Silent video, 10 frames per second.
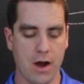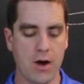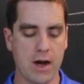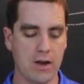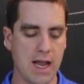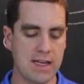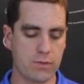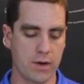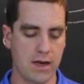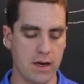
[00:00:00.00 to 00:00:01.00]
All right, our
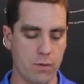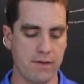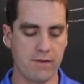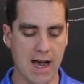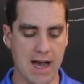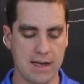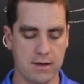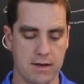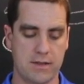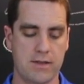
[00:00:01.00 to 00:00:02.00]
last one here, we've
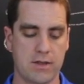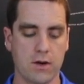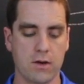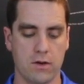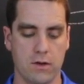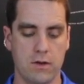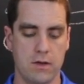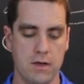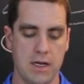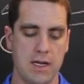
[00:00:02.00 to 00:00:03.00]
got a circle.
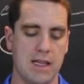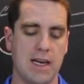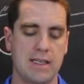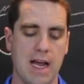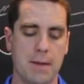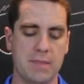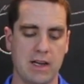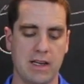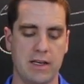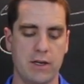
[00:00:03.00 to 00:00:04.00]
A lot of times
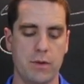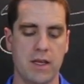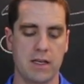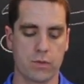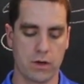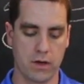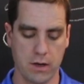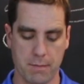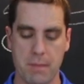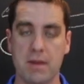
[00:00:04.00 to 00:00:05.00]
I like to do things where
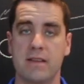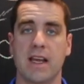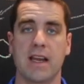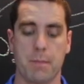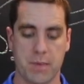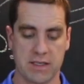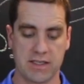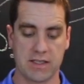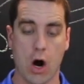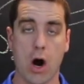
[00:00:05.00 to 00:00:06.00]
you're maybe setting up a
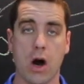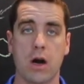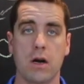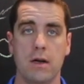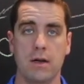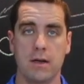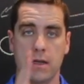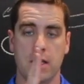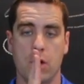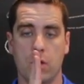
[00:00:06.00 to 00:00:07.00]
star,
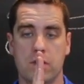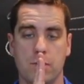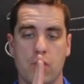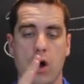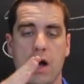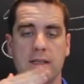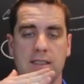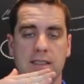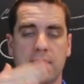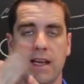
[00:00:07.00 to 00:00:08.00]
you know, some
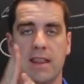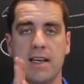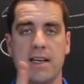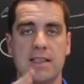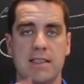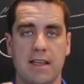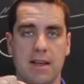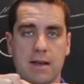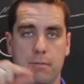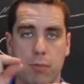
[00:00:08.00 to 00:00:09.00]
crosses like this, and
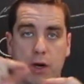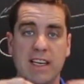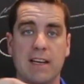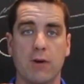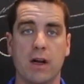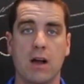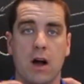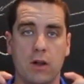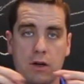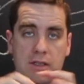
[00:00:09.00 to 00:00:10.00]
then putting different
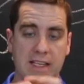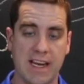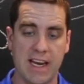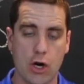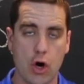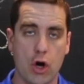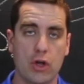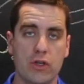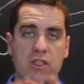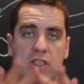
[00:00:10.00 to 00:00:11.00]
colors and getting it
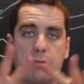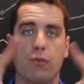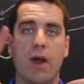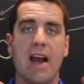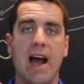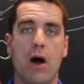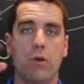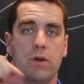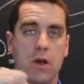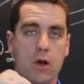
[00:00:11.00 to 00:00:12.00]
all to spread
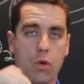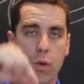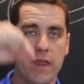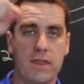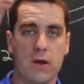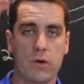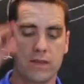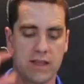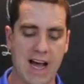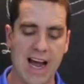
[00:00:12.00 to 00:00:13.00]
out with
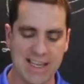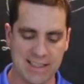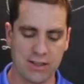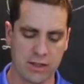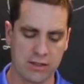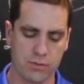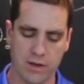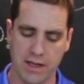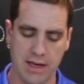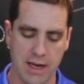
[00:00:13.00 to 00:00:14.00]
those lines. Looks
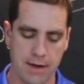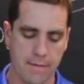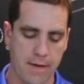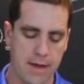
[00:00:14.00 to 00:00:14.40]
really neat.